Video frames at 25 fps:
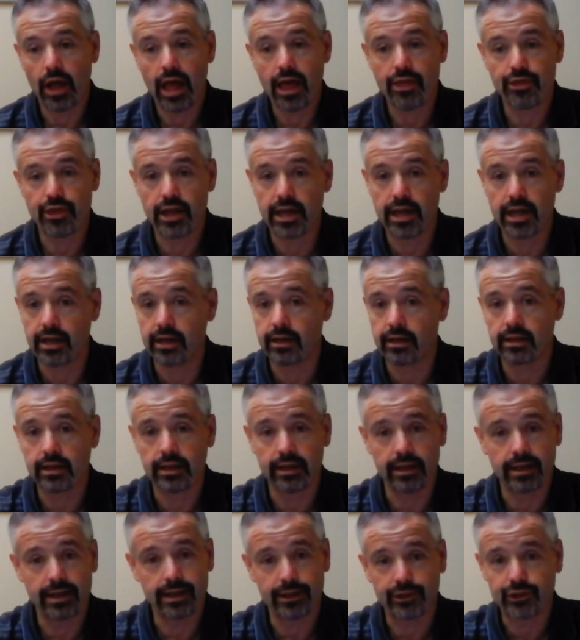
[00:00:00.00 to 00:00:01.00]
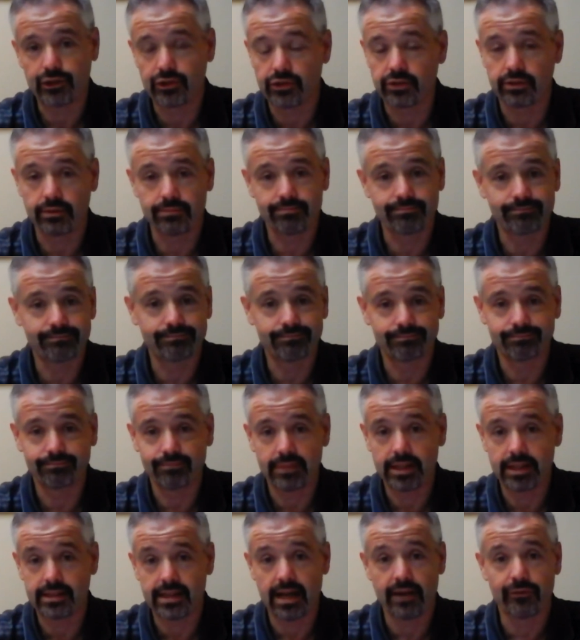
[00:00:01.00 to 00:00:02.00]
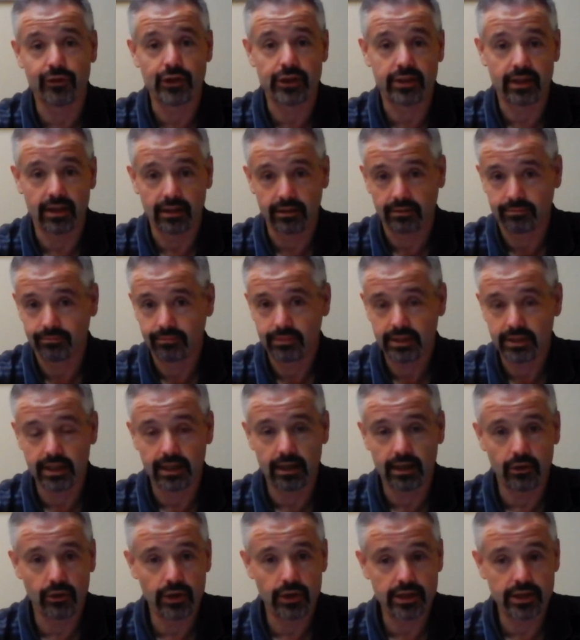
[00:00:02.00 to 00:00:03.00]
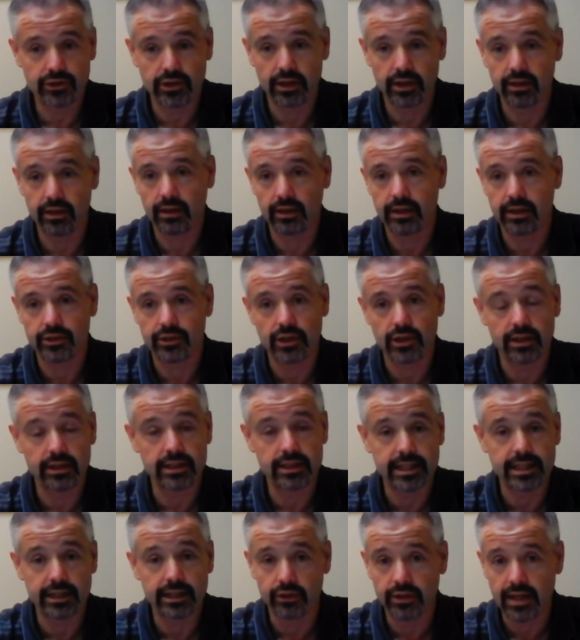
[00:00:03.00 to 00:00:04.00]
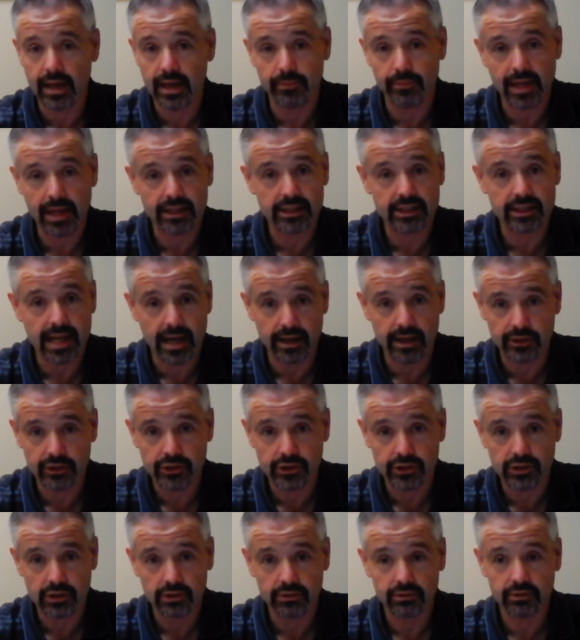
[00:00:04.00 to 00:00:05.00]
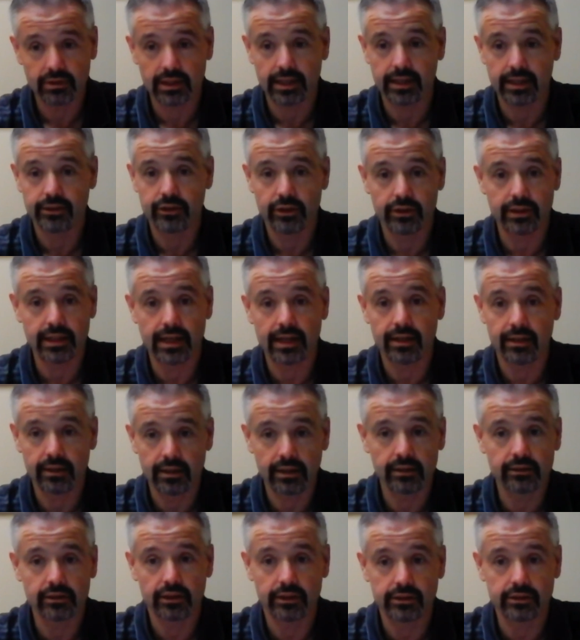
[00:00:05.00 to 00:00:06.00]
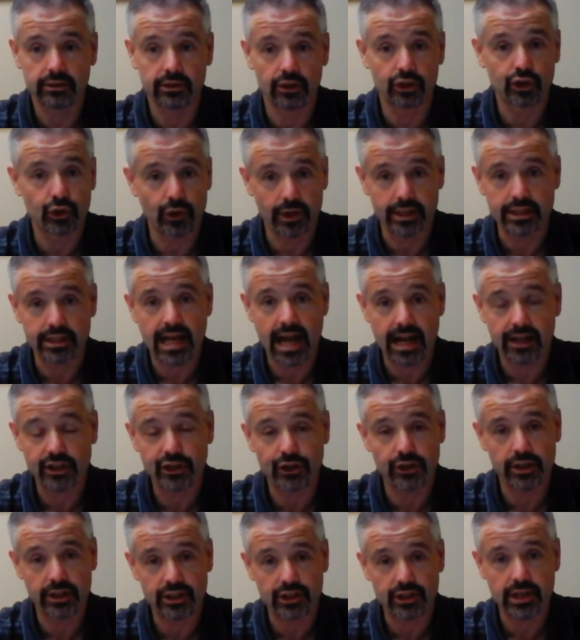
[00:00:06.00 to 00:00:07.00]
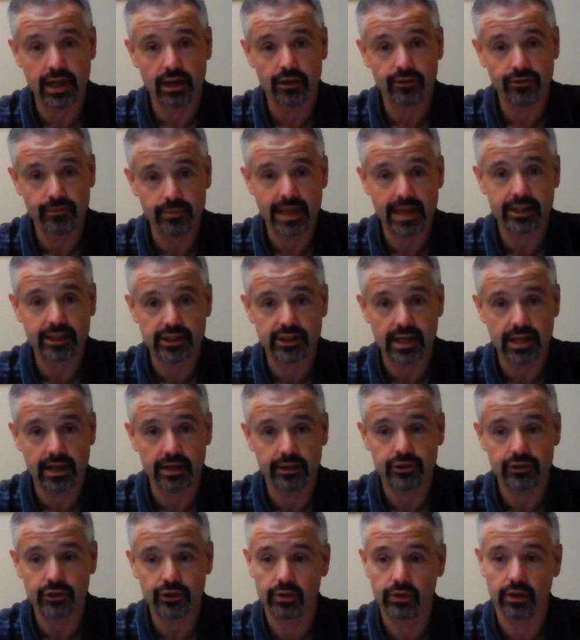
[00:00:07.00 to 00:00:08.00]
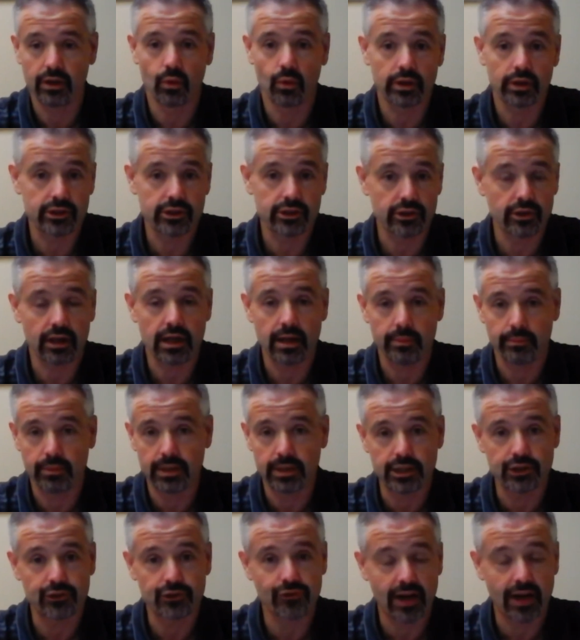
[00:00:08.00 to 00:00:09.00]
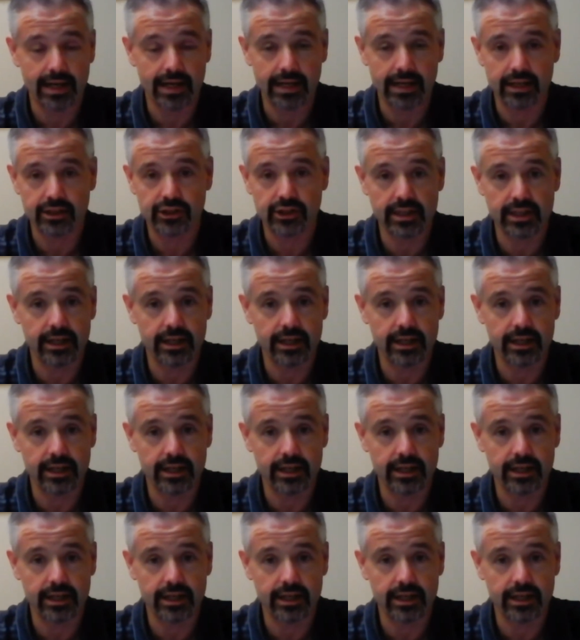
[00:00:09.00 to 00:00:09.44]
then it's it's everything. Is it a deal that makes sense, right? Does the transaction itself make sense? What's the company's financing